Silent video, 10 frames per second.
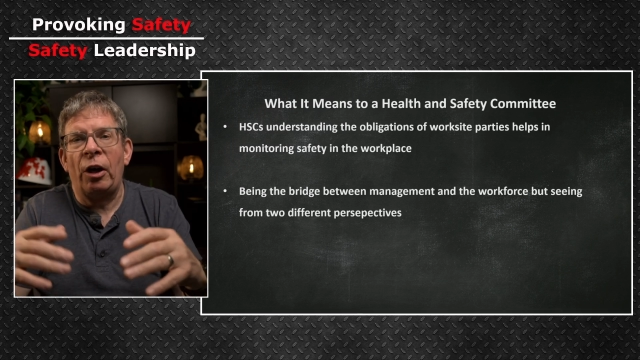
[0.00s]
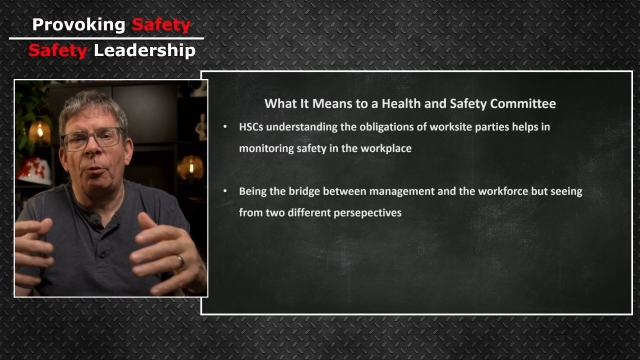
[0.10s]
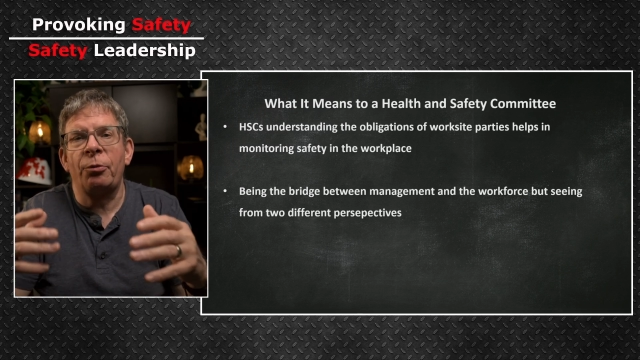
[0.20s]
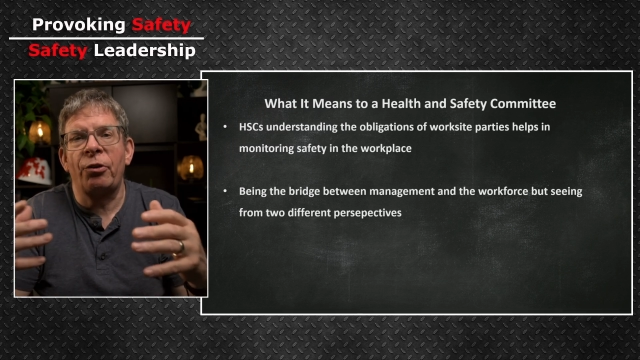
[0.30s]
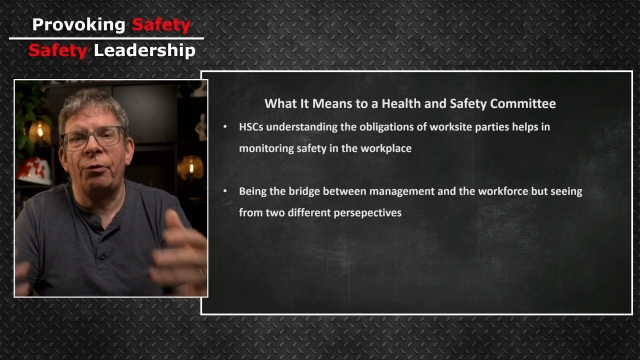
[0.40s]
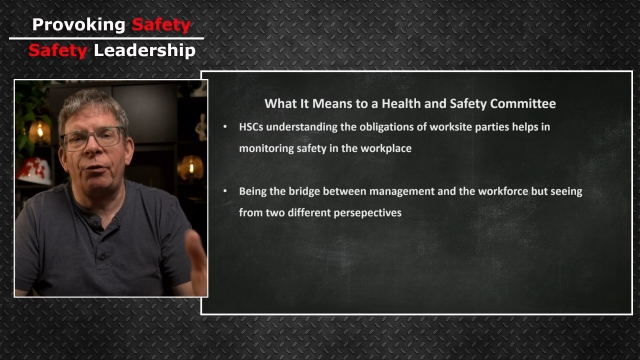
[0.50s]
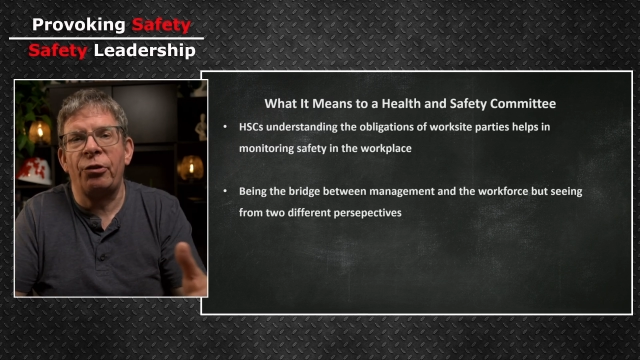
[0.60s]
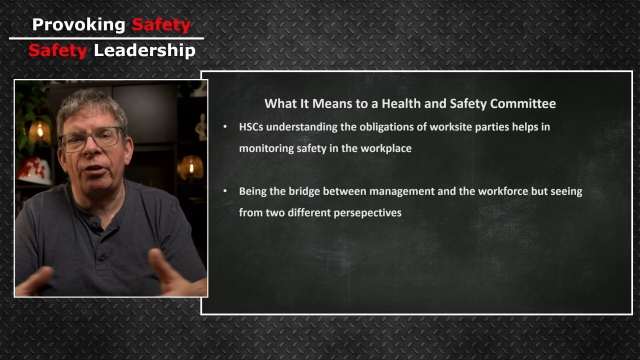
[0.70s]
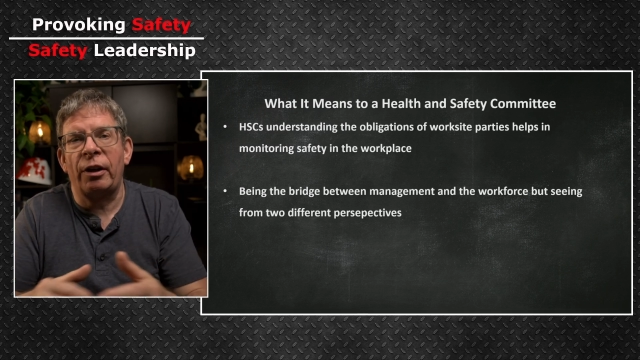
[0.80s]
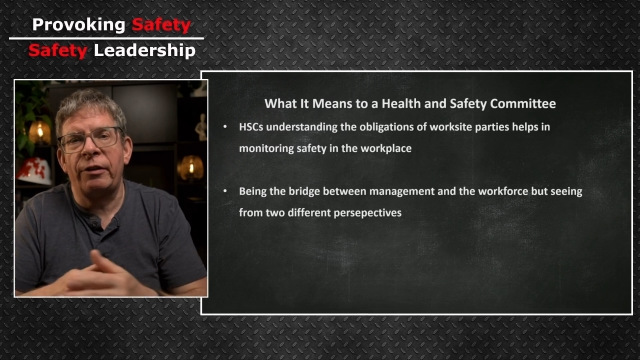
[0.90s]
helps to
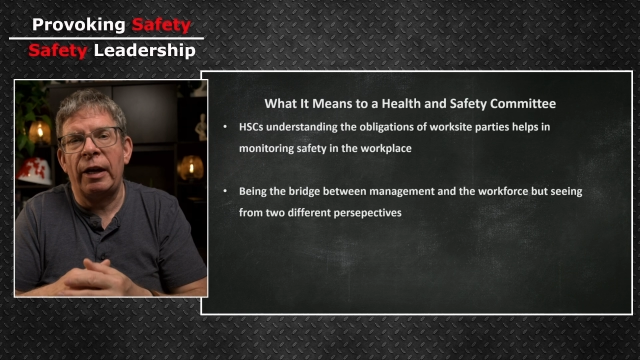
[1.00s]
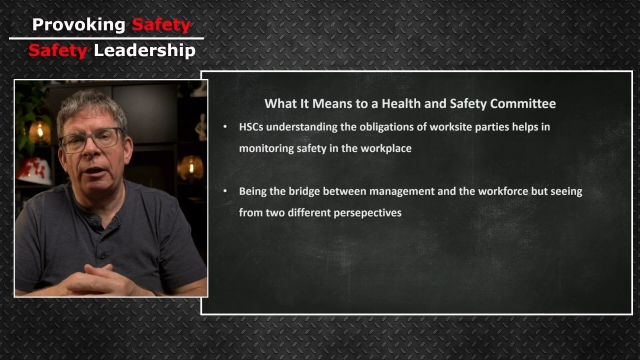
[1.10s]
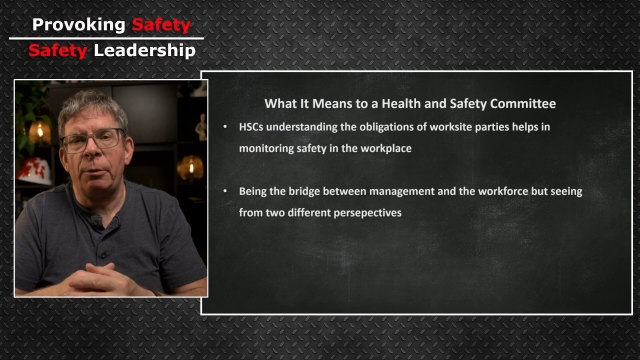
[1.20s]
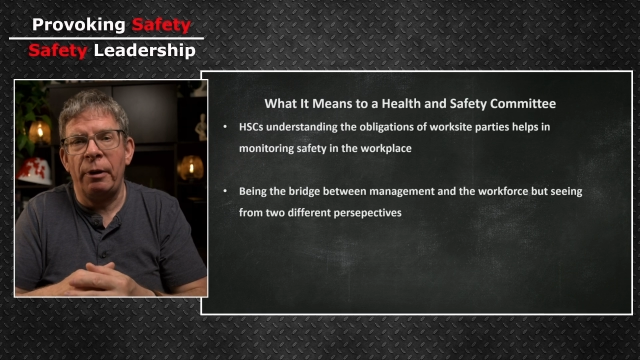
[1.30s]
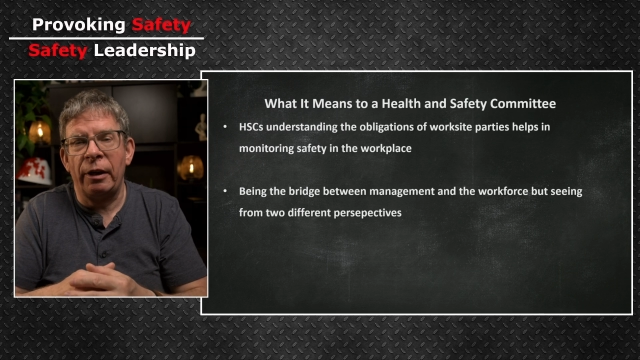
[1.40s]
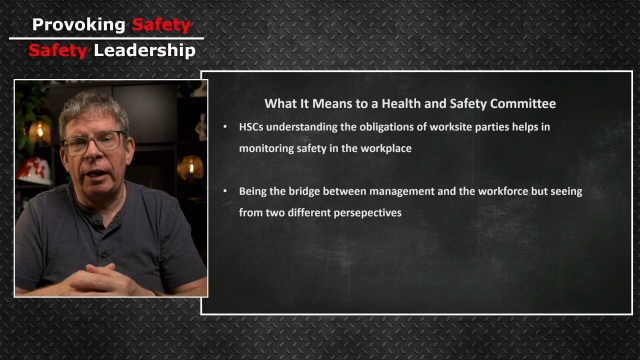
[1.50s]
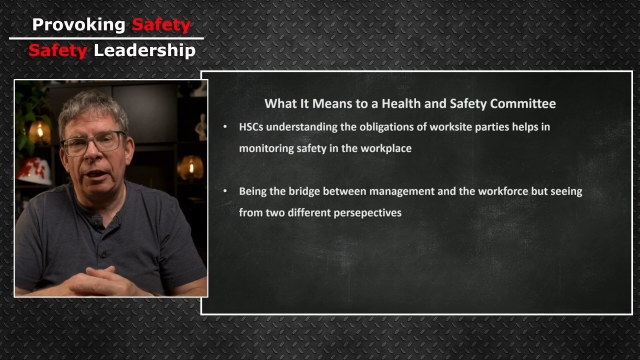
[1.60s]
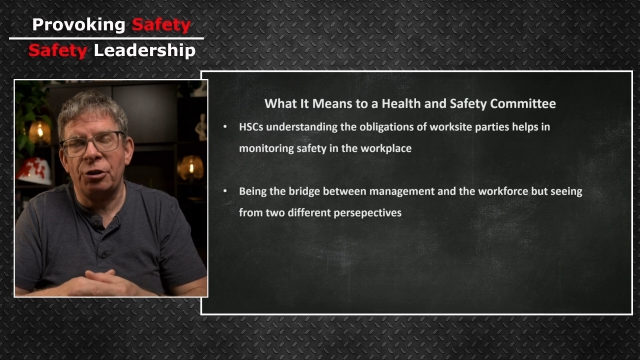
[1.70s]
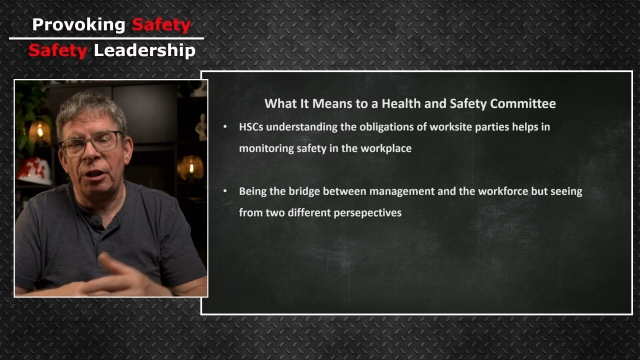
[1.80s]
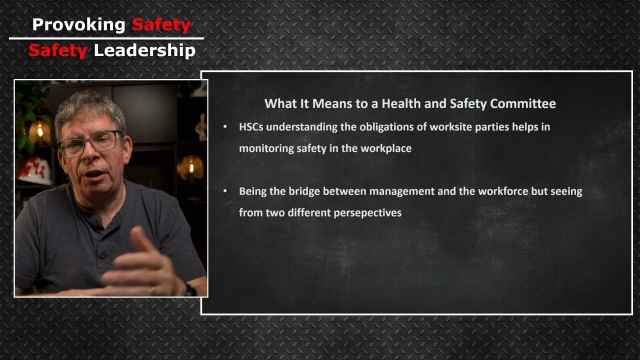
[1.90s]
facilitate
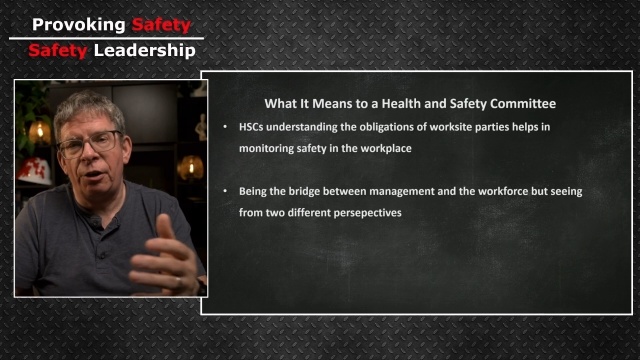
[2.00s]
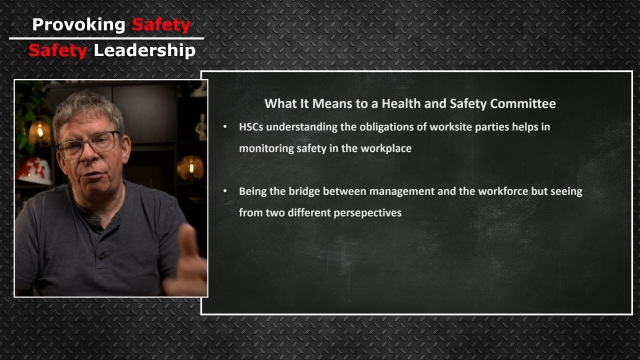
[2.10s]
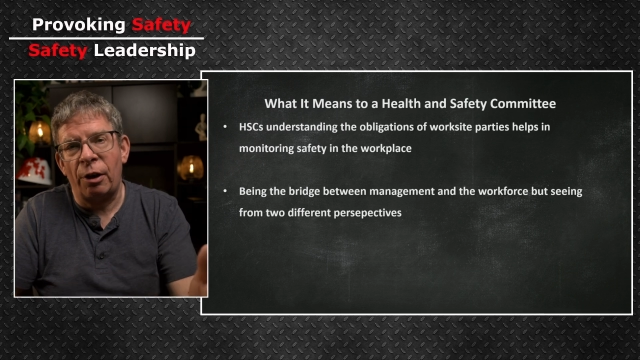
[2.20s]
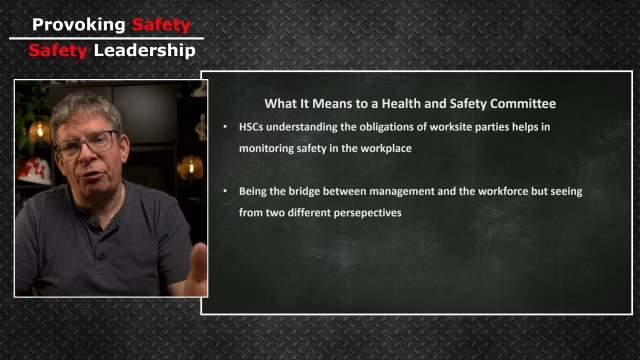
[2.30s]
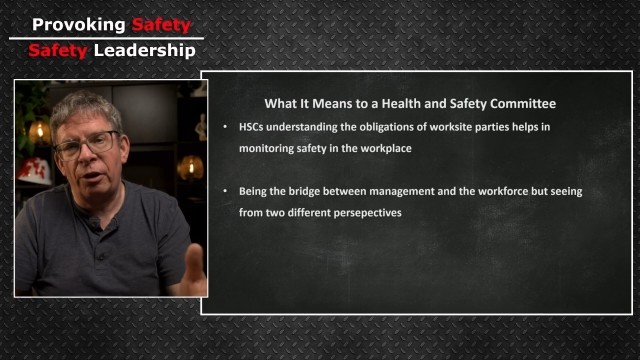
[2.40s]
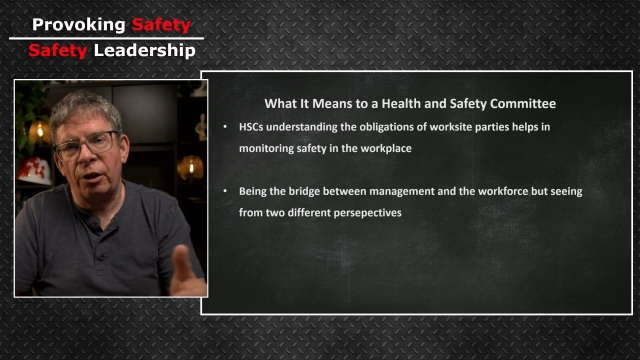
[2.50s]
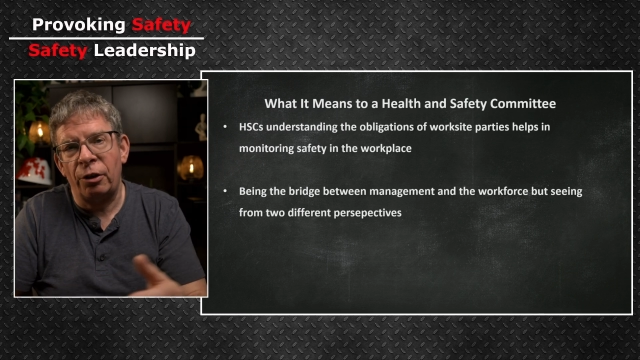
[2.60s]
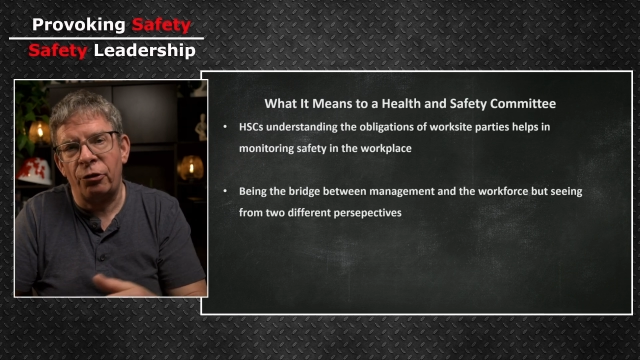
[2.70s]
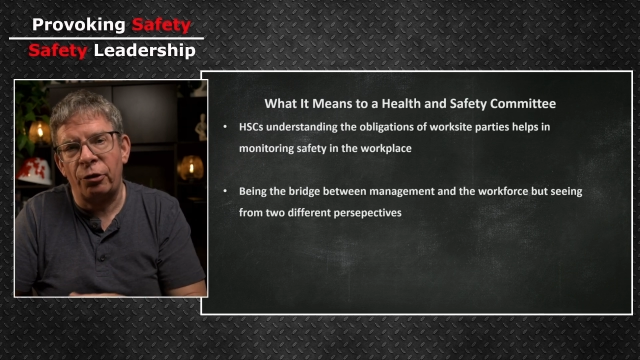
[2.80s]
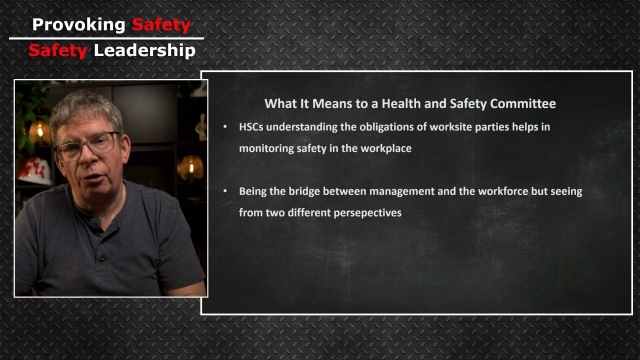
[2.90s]
communication and addressing
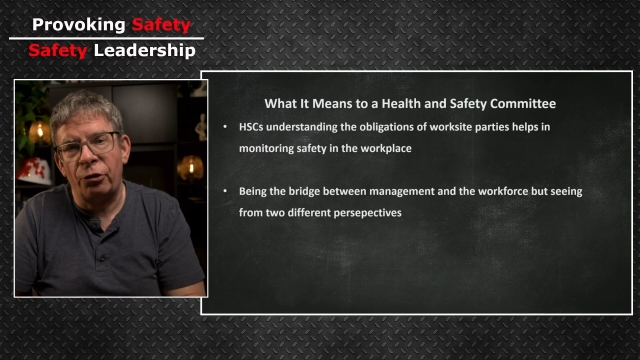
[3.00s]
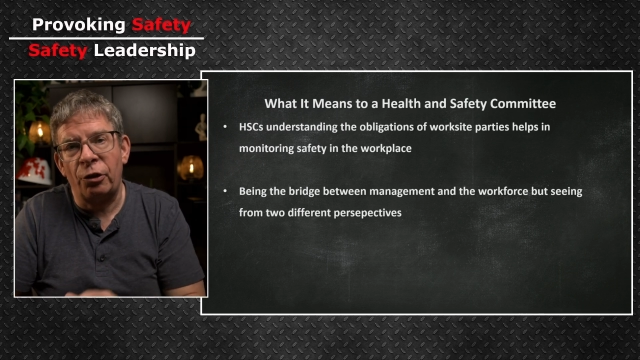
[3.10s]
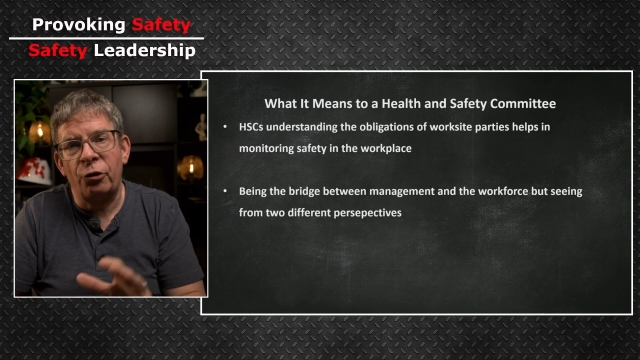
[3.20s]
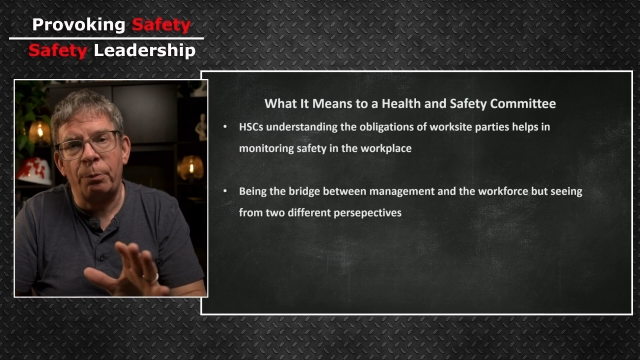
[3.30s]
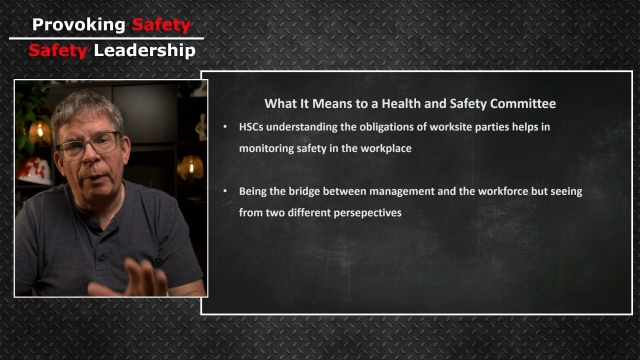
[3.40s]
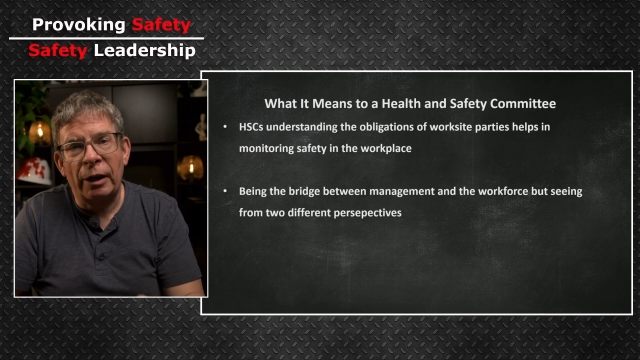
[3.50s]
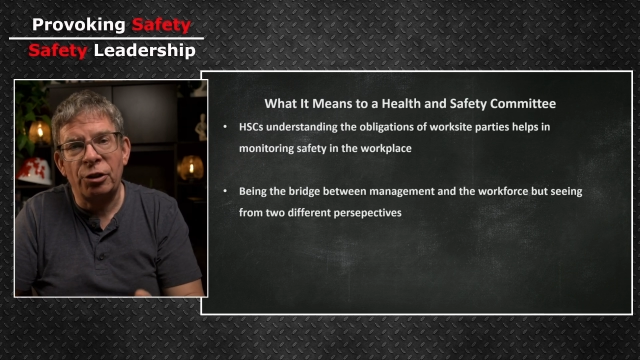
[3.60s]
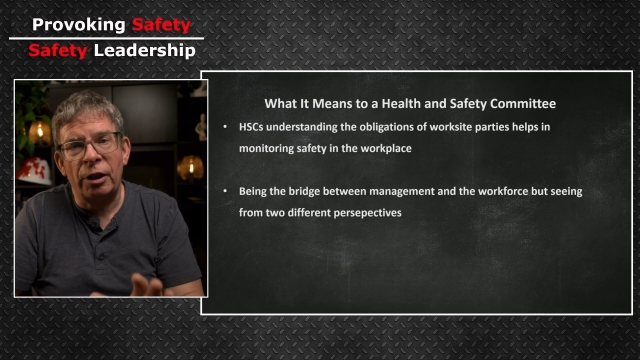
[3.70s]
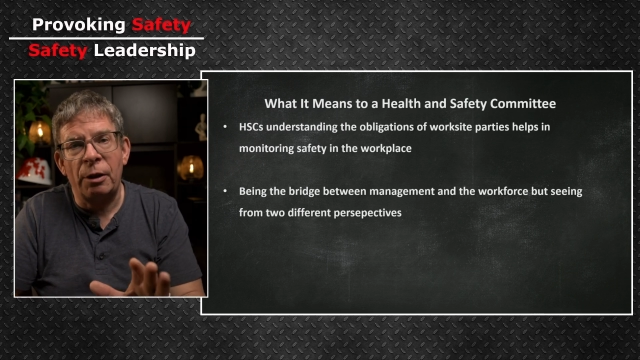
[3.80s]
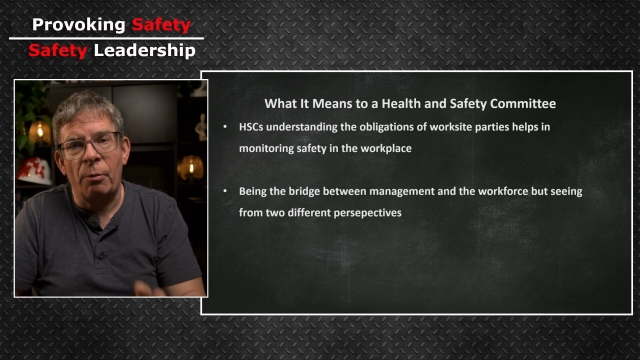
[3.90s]
concerns,
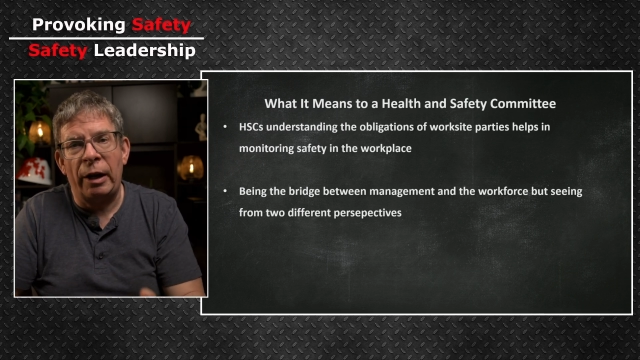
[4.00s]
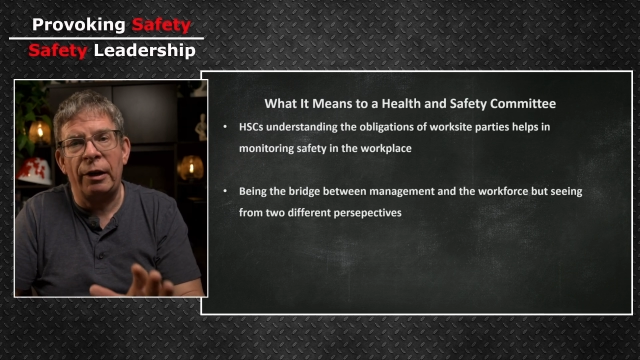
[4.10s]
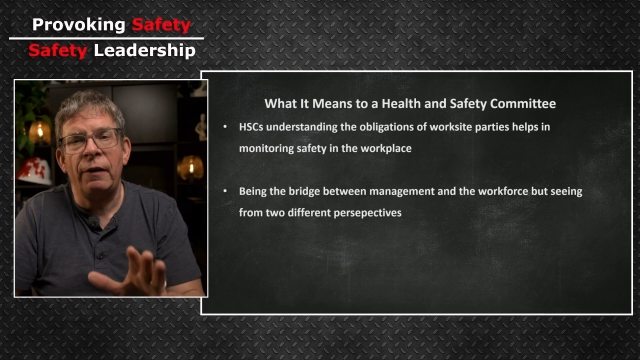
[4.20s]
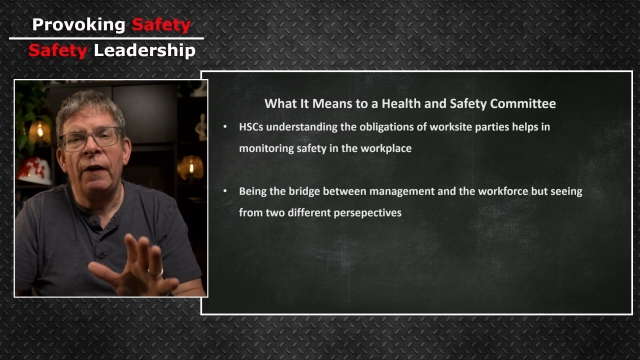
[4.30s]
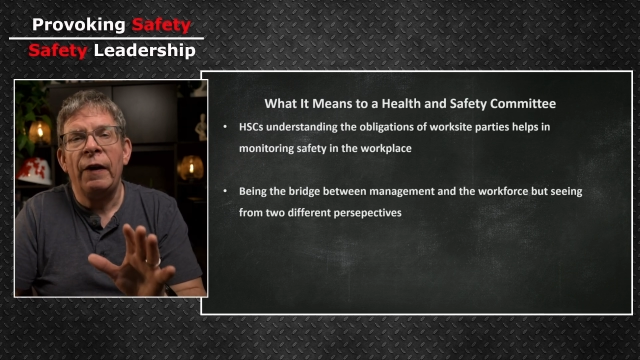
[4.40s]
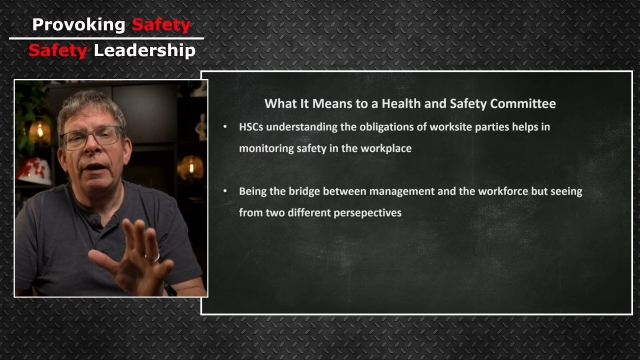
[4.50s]
especially when